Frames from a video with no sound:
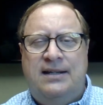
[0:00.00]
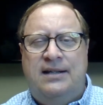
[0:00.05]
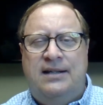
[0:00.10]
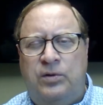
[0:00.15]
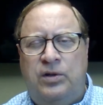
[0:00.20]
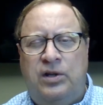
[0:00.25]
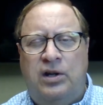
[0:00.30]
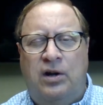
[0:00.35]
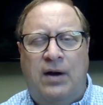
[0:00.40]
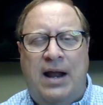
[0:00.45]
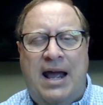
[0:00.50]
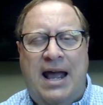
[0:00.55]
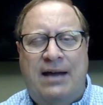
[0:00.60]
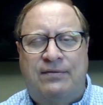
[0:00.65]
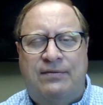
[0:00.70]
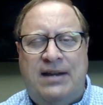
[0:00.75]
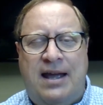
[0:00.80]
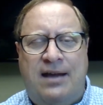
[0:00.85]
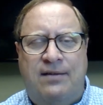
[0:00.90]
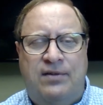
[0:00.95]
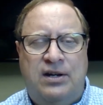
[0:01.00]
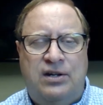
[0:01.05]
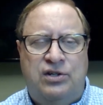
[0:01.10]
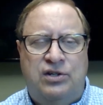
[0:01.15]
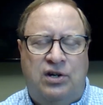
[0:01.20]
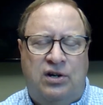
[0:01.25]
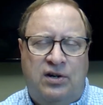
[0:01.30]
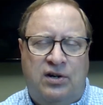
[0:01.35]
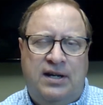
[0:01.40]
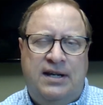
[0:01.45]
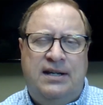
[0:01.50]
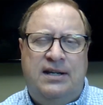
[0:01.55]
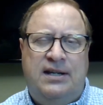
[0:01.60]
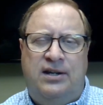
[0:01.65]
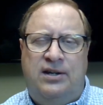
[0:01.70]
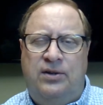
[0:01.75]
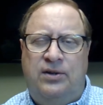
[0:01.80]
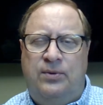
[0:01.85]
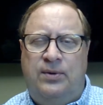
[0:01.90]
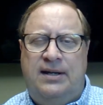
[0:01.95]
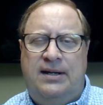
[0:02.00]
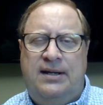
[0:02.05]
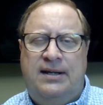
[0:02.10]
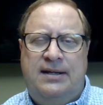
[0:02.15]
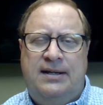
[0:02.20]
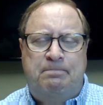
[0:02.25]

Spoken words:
You don't have to have an attorney to do it,